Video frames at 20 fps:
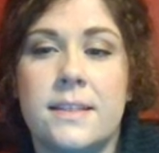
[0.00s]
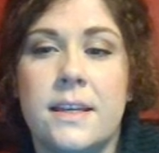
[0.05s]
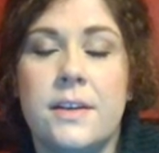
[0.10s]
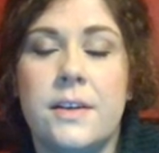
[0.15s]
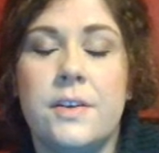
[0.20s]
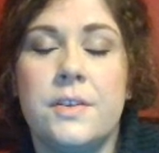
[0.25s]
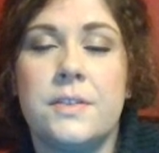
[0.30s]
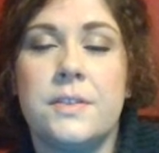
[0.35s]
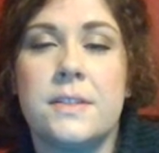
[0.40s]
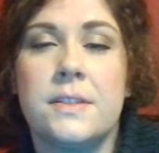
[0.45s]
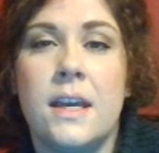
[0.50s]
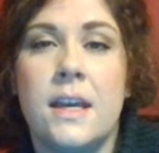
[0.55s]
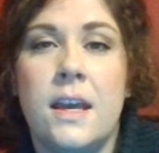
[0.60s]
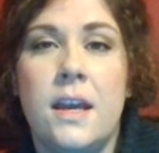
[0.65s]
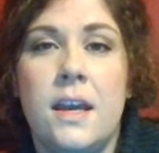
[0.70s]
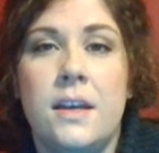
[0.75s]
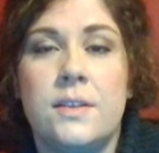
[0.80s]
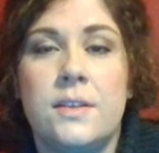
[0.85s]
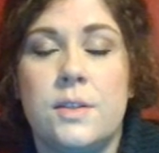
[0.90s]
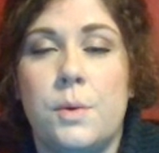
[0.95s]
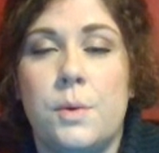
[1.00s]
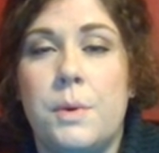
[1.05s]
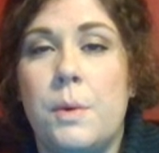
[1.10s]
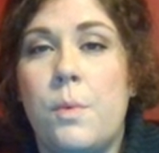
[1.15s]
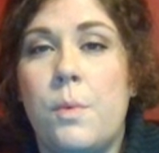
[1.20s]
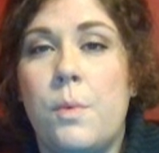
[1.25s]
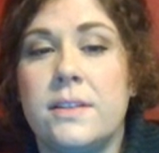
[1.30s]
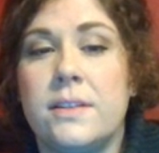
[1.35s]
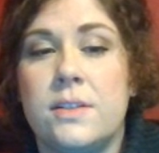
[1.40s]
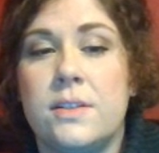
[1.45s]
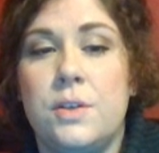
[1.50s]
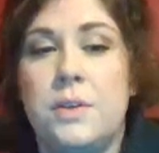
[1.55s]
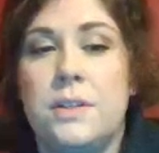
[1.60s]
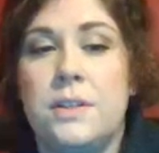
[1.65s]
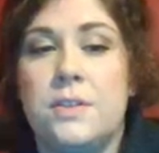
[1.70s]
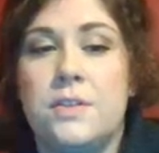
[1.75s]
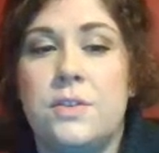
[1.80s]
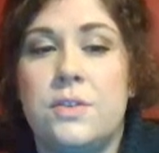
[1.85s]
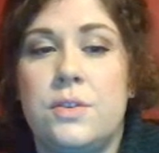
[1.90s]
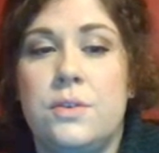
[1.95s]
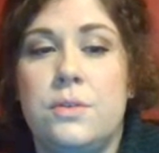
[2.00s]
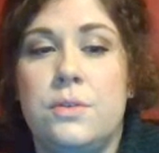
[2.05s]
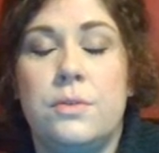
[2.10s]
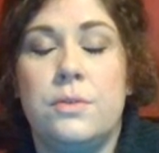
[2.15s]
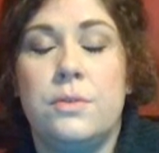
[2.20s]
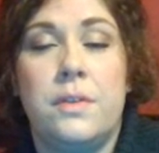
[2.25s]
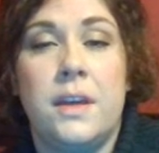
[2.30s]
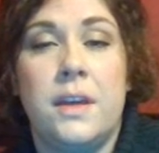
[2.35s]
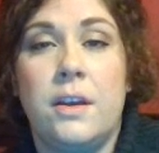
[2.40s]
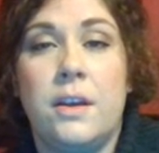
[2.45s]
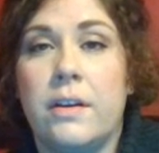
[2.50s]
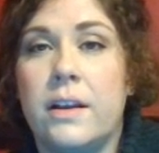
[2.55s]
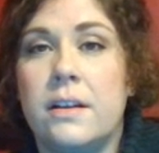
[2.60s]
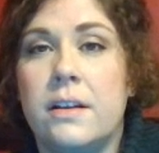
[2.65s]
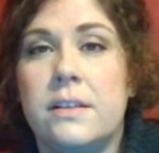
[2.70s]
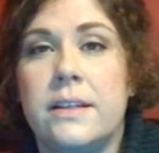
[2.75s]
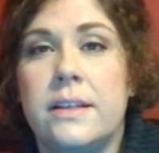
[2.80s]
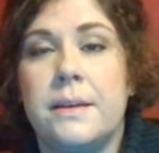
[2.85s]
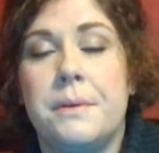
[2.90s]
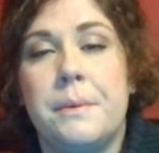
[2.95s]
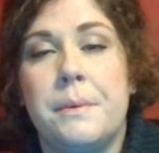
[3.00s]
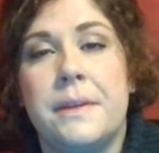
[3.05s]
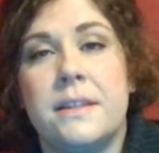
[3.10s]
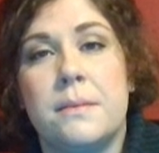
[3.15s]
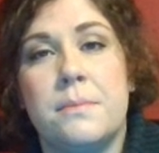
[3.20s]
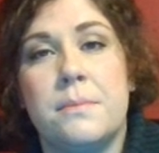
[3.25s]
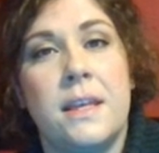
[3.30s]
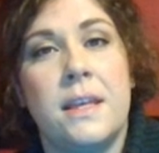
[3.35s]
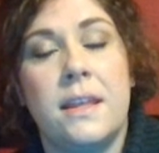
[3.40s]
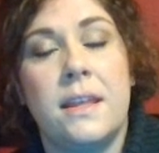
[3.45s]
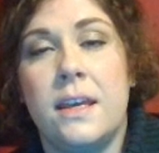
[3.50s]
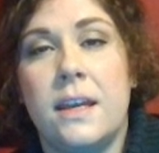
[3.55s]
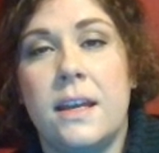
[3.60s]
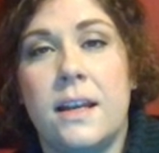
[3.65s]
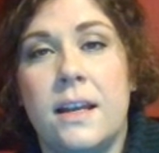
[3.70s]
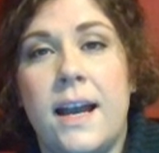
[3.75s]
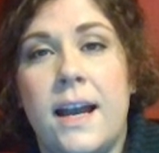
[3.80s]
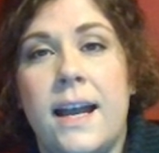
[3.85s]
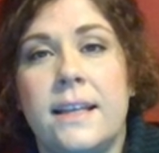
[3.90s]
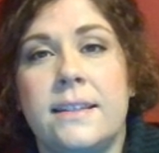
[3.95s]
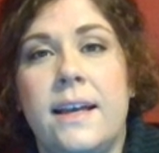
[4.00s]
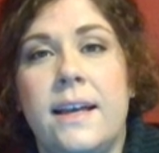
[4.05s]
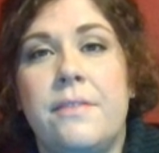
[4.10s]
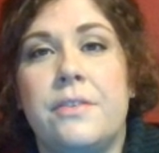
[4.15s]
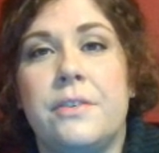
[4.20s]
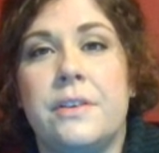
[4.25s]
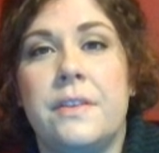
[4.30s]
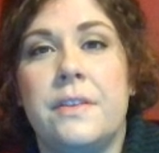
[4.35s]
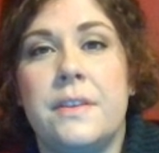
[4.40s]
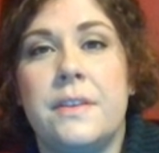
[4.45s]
skills. So we want students to think critically and we want them to think at a high level,